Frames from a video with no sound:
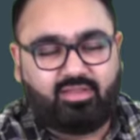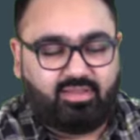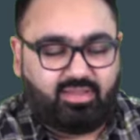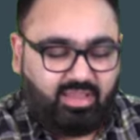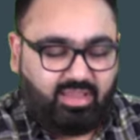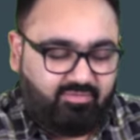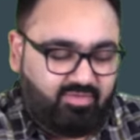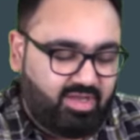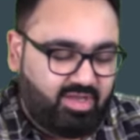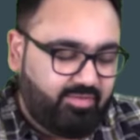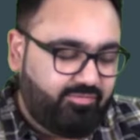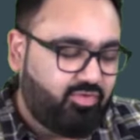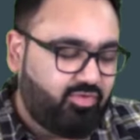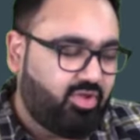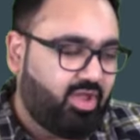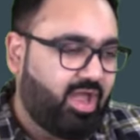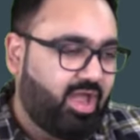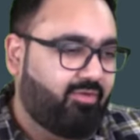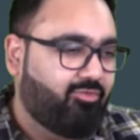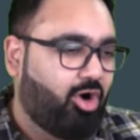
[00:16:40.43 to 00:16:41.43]
Even if
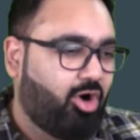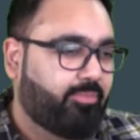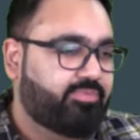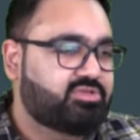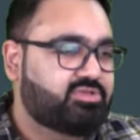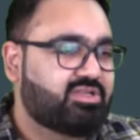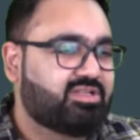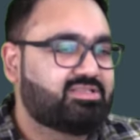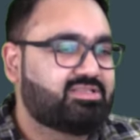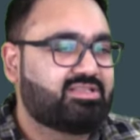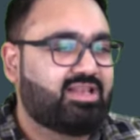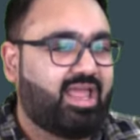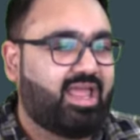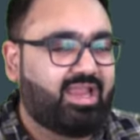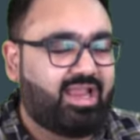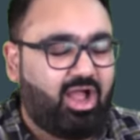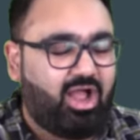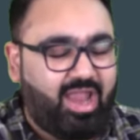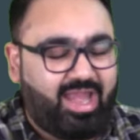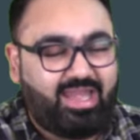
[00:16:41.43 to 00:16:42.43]
you have options
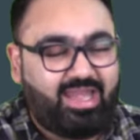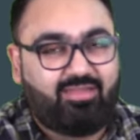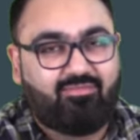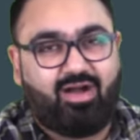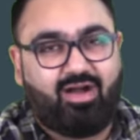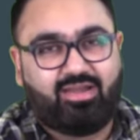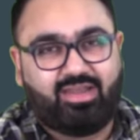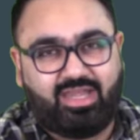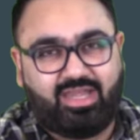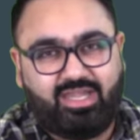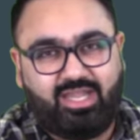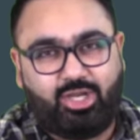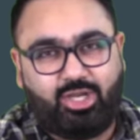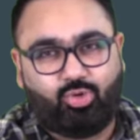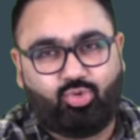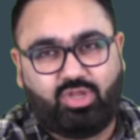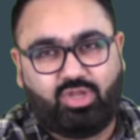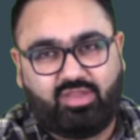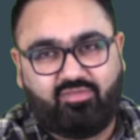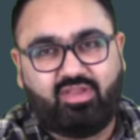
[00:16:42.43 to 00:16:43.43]
like any one, any
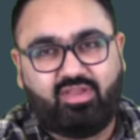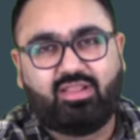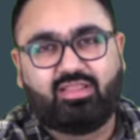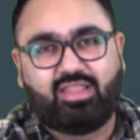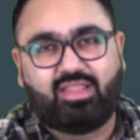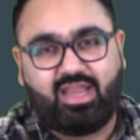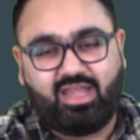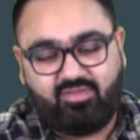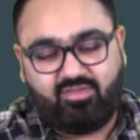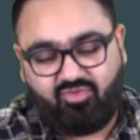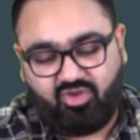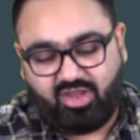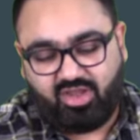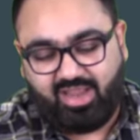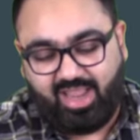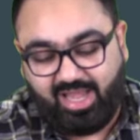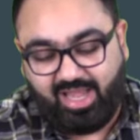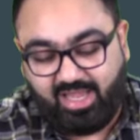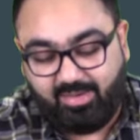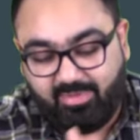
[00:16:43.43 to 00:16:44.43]
two, even then, if you
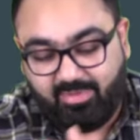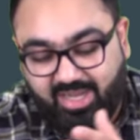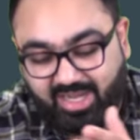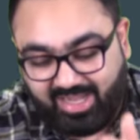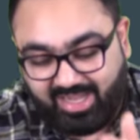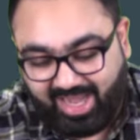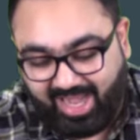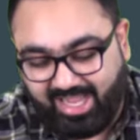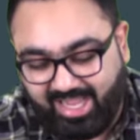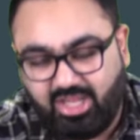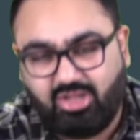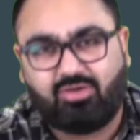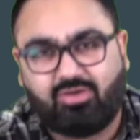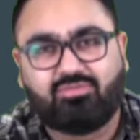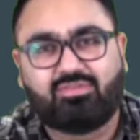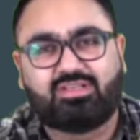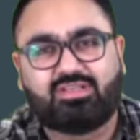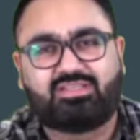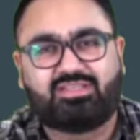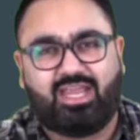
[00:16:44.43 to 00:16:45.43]
can eliminate any
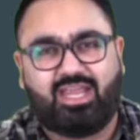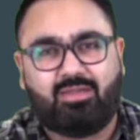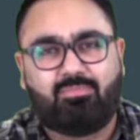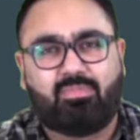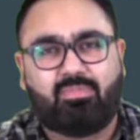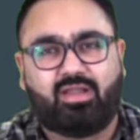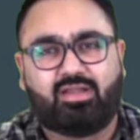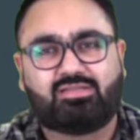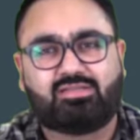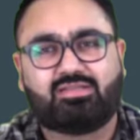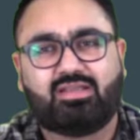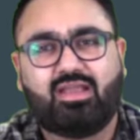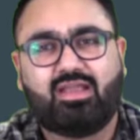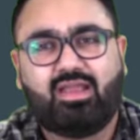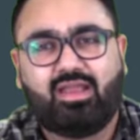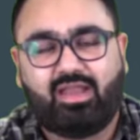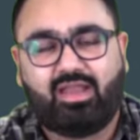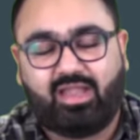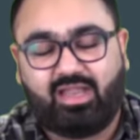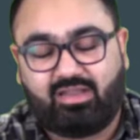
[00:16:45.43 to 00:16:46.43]
of the statements,
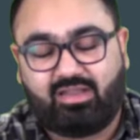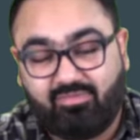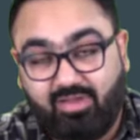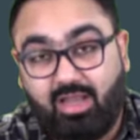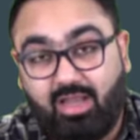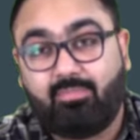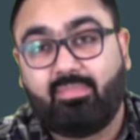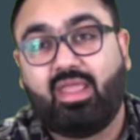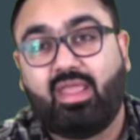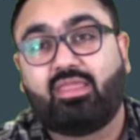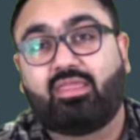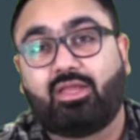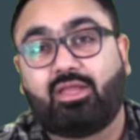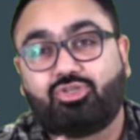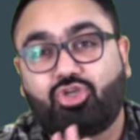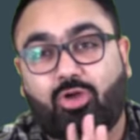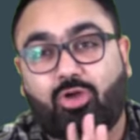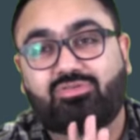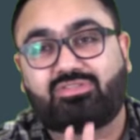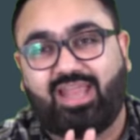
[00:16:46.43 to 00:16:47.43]
it will make your
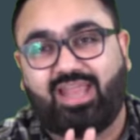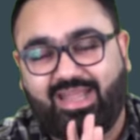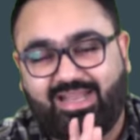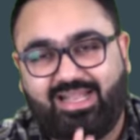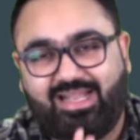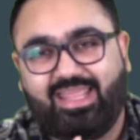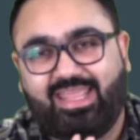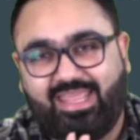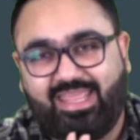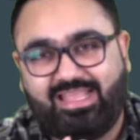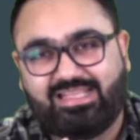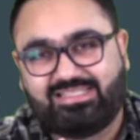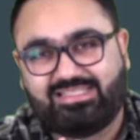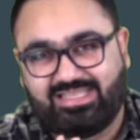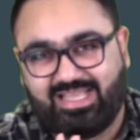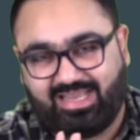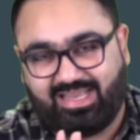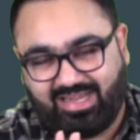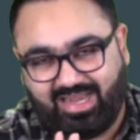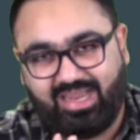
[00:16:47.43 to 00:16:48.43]
job slightly
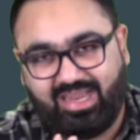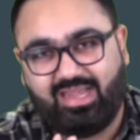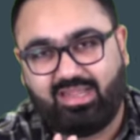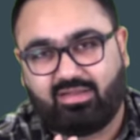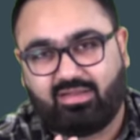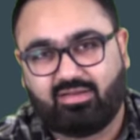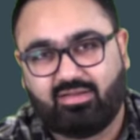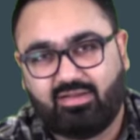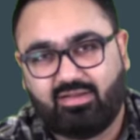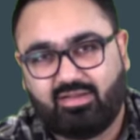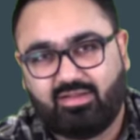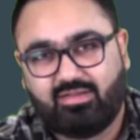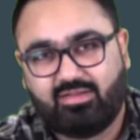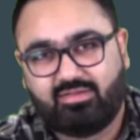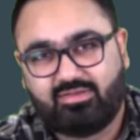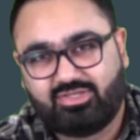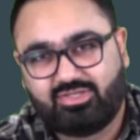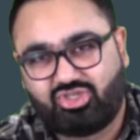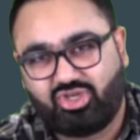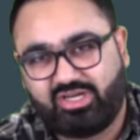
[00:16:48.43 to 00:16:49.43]
easier, right?
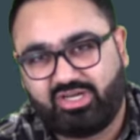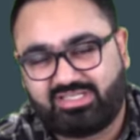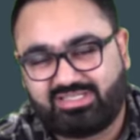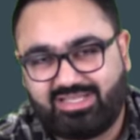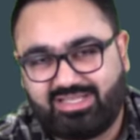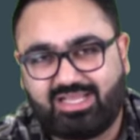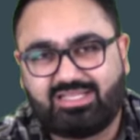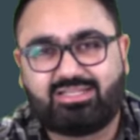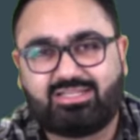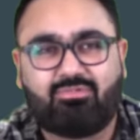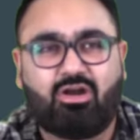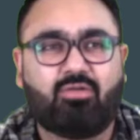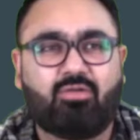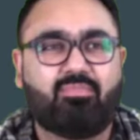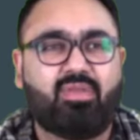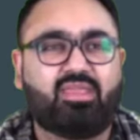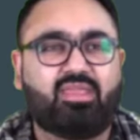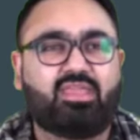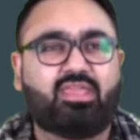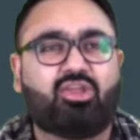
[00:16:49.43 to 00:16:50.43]
So it's just about
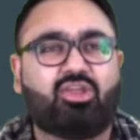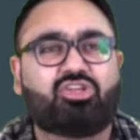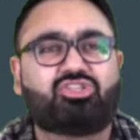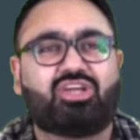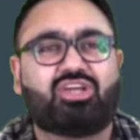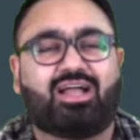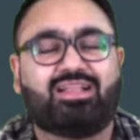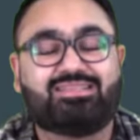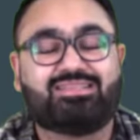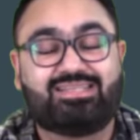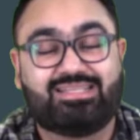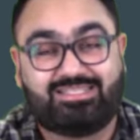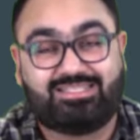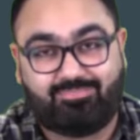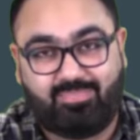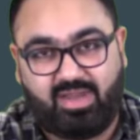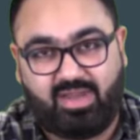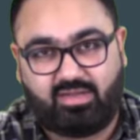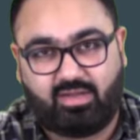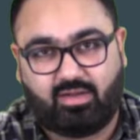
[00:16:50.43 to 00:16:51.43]
making your chances
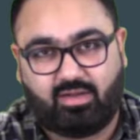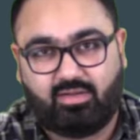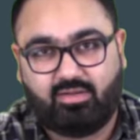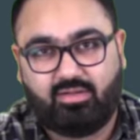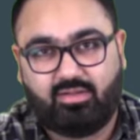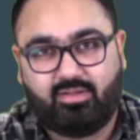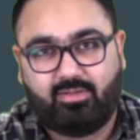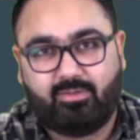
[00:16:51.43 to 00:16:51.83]
better,